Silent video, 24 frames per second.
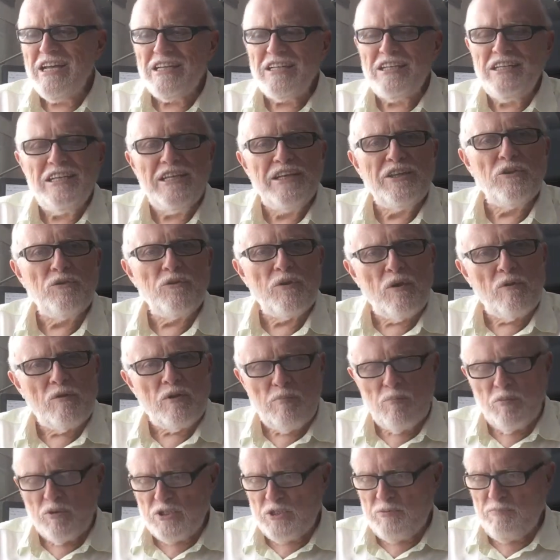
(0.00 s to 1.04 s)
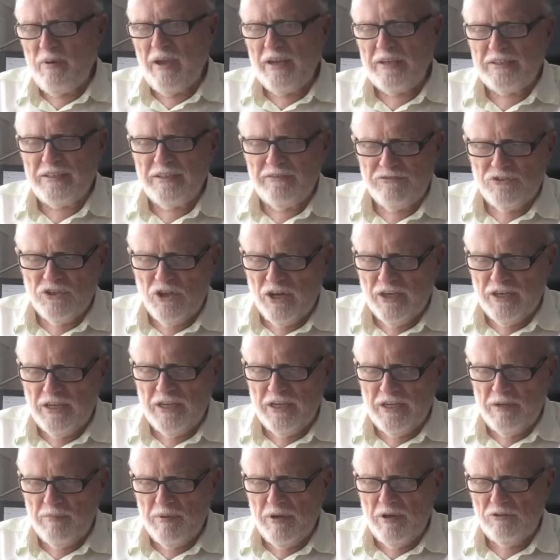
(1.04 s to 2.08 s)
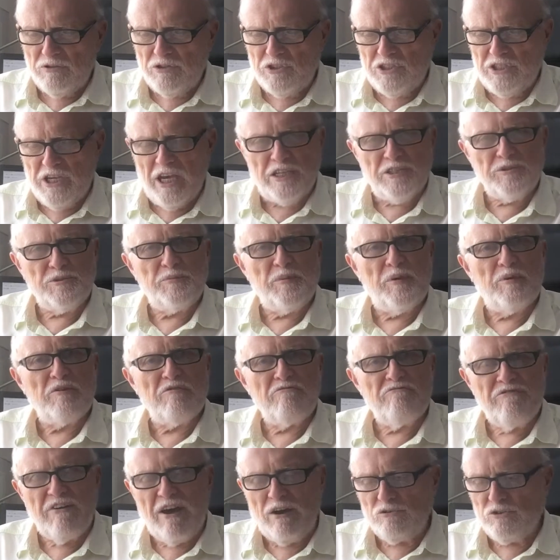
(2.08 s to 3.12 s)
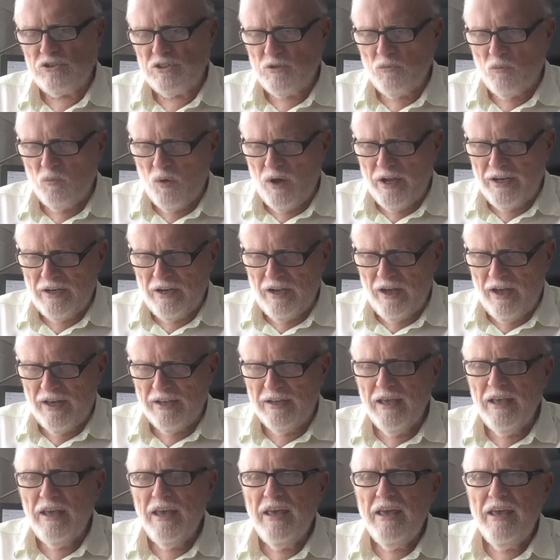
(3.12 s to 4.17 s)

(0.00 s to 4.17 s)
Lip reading: literary perspective, talking about Shakespeare and Faust and whatnot,